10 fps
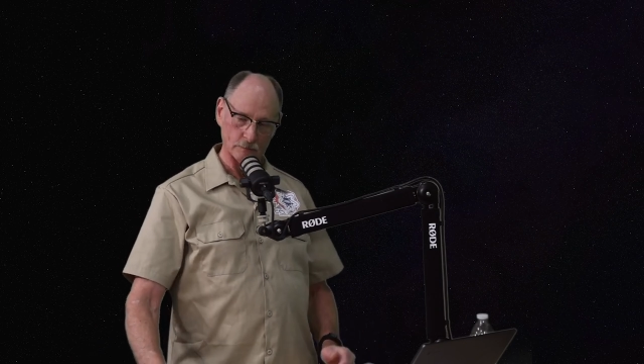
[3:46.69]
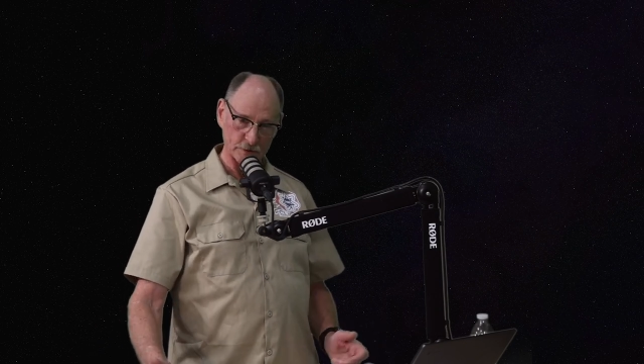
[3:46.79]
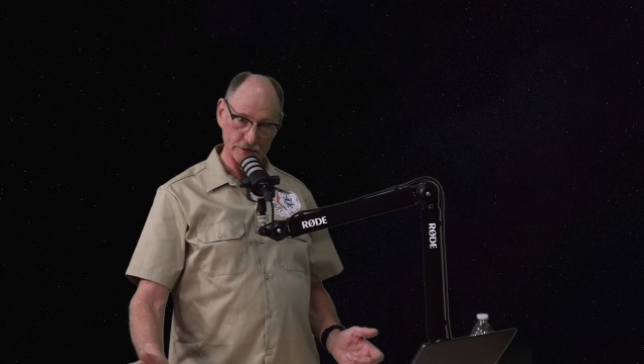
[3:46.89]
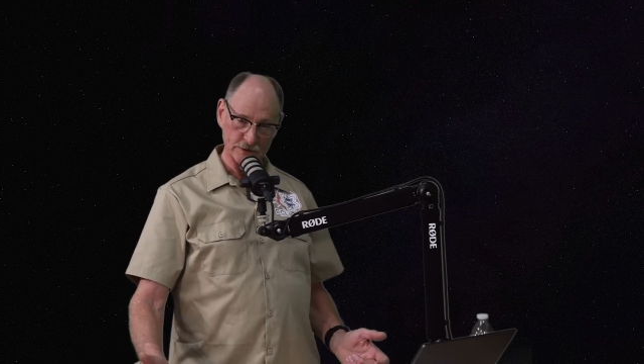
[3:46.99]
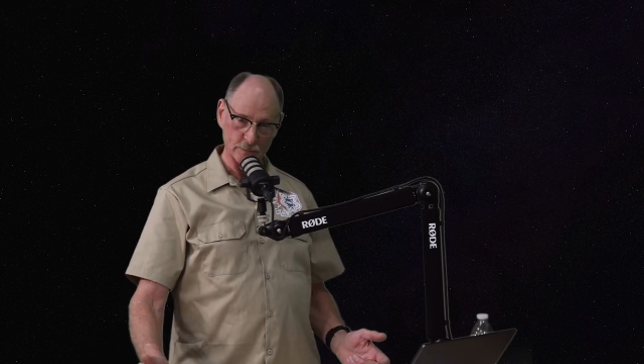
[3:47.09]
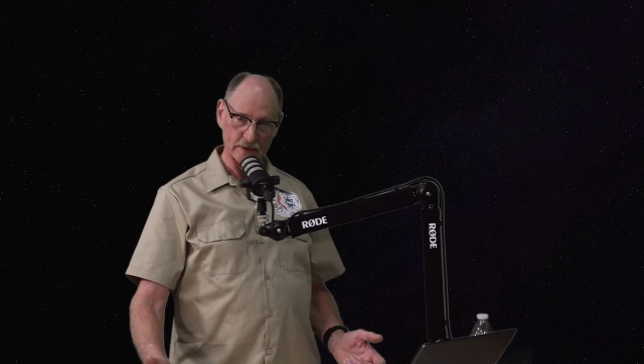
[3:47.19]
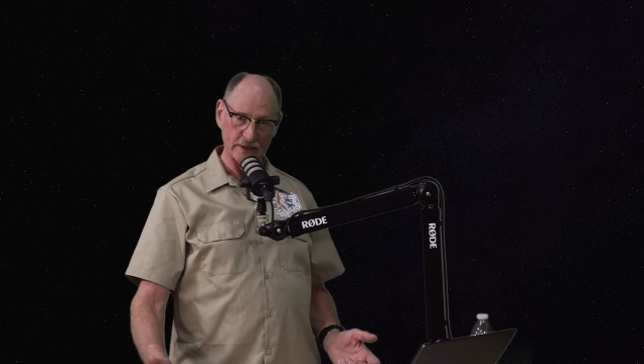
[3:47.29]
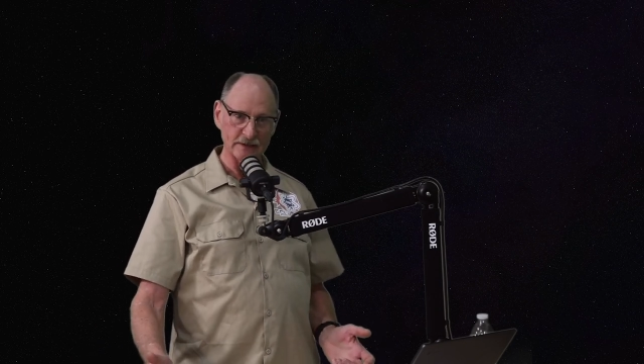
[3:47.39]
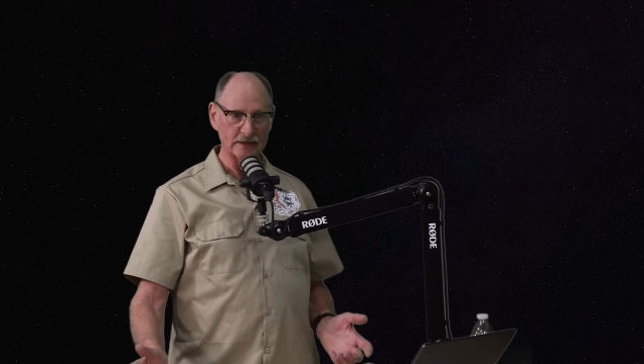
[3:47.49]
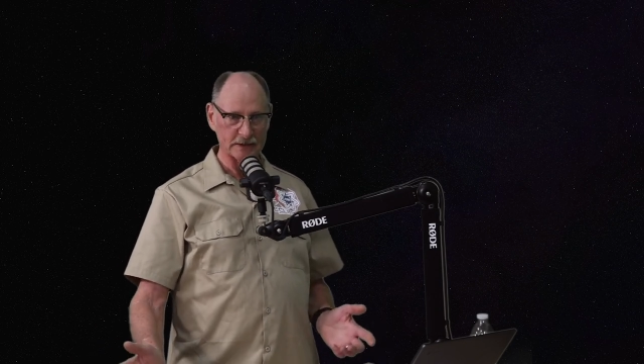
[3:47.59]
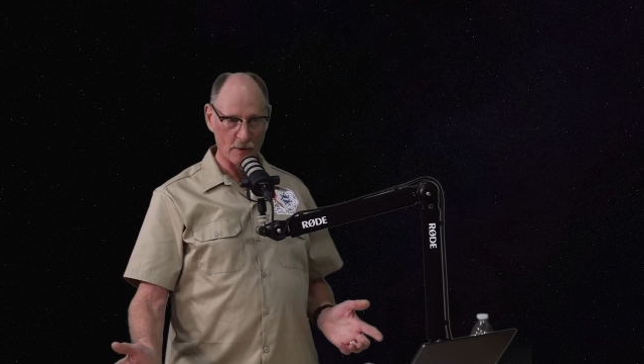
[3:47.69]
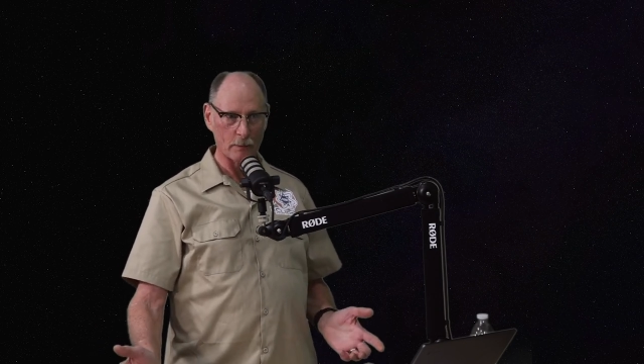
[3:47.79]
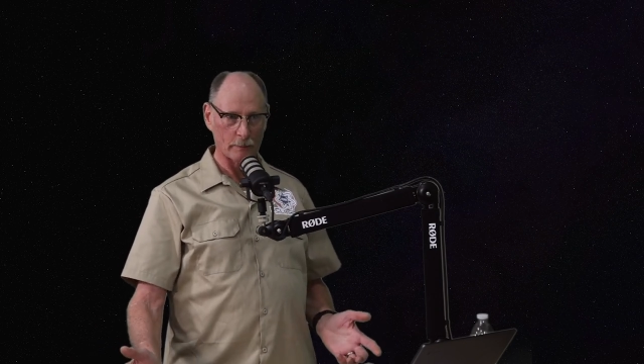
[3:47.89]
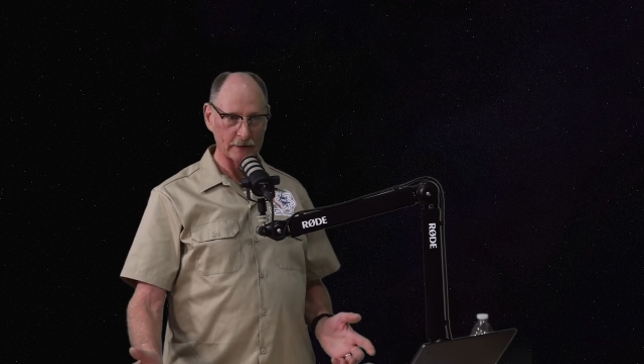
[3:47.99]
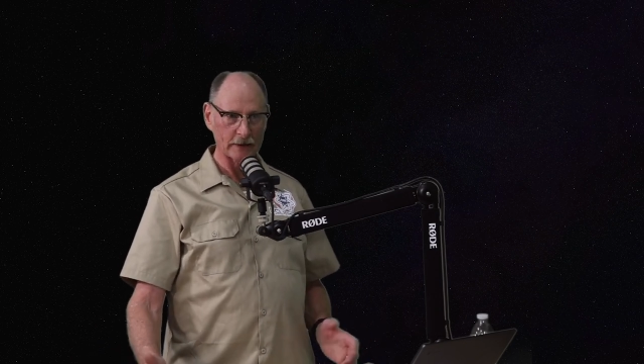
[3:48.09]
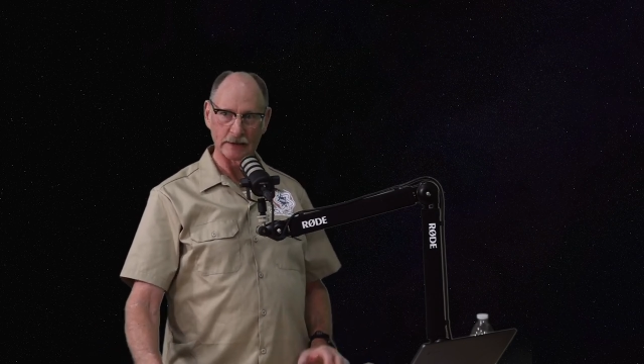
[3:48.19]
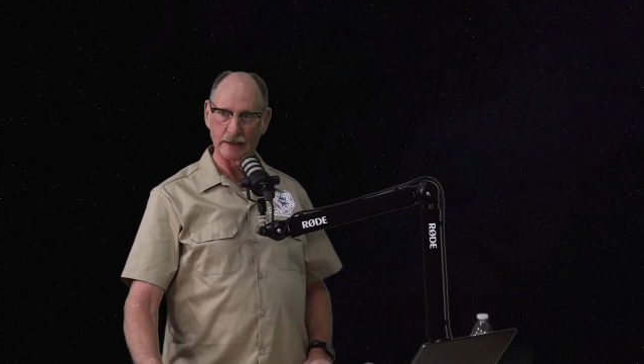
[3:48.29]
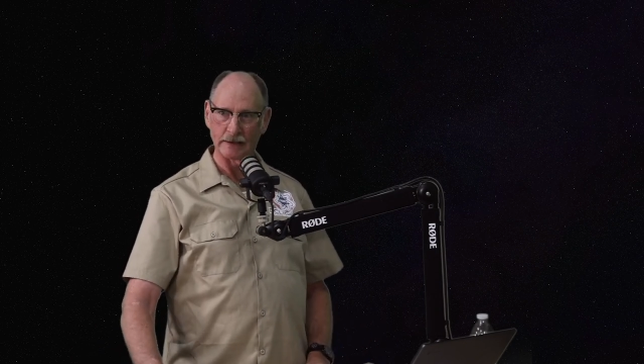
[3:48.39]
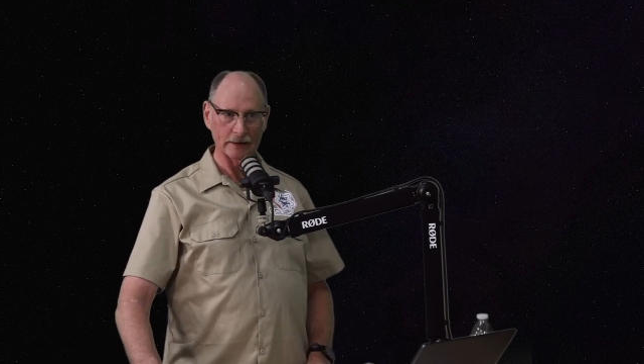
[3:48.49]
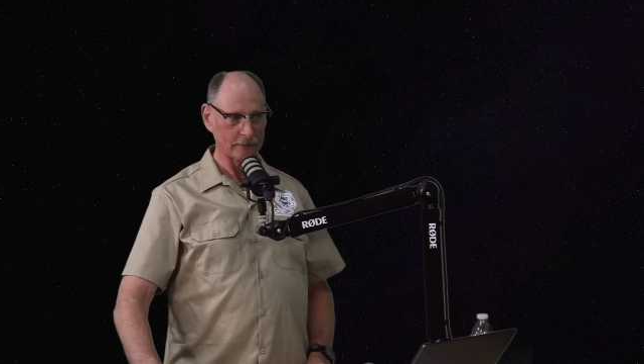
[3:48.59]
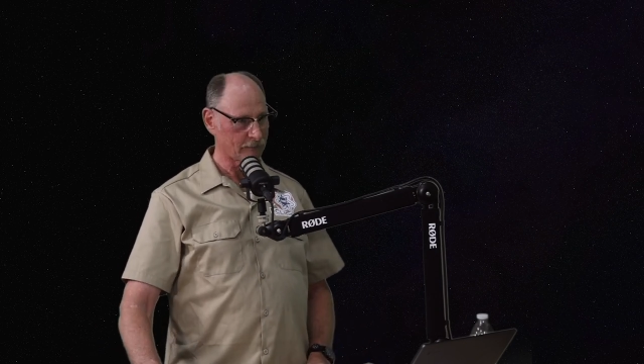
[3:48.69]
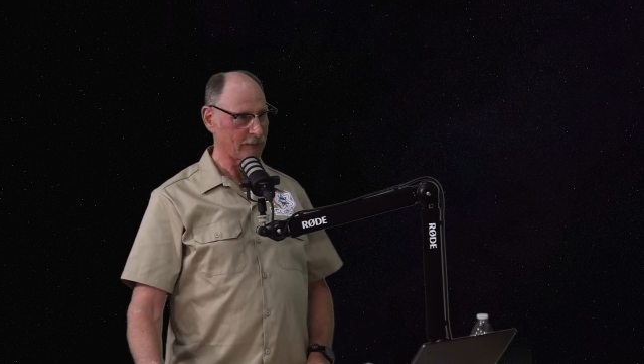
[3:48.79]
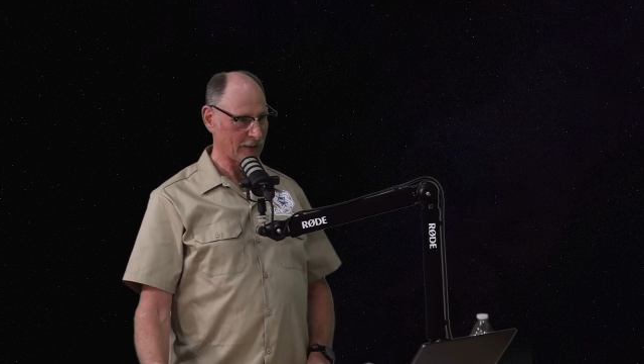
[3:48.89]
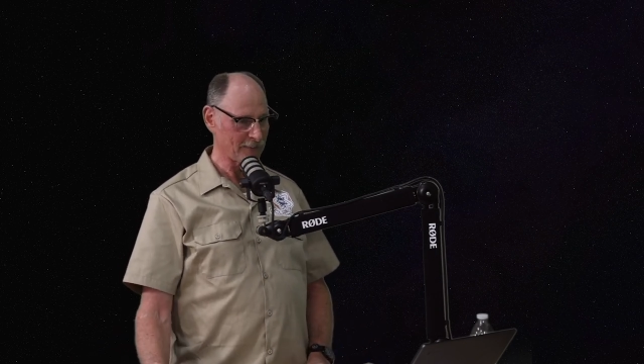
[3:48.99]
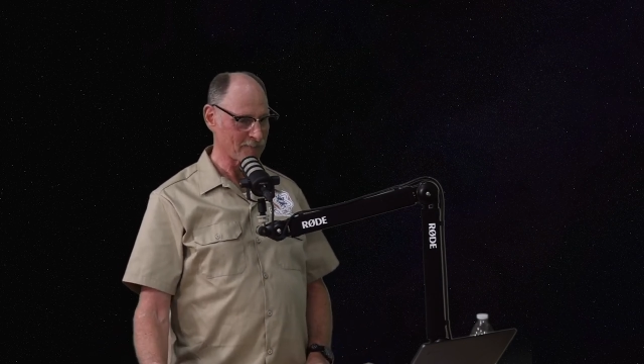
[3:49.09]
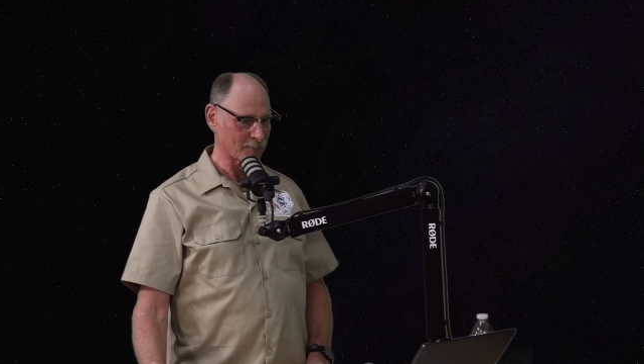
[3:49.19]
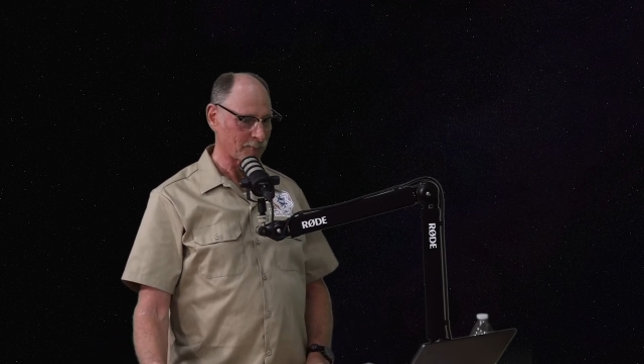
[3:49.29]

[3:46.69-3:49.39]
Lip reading: which is what it is, and it's probably a good idea. Yeah,